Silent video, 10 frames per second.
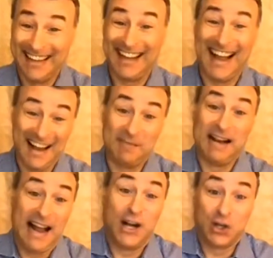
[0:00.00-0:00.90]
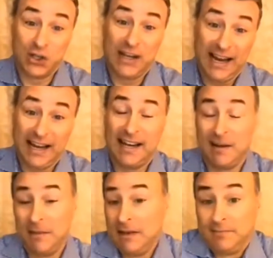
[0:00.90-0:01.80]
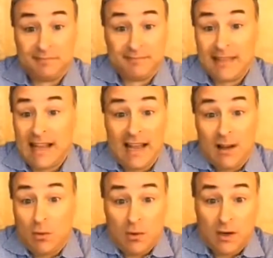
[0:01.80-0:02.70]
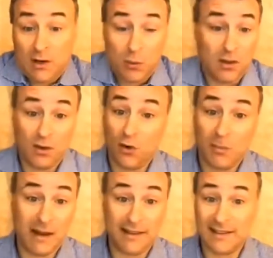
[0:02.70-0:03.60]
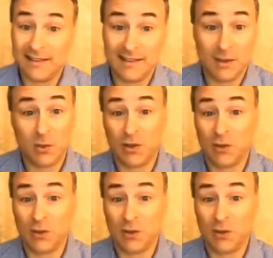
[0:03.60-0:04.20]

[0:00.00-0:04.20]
are advanced in this area, and uh, it shows him using the bidet.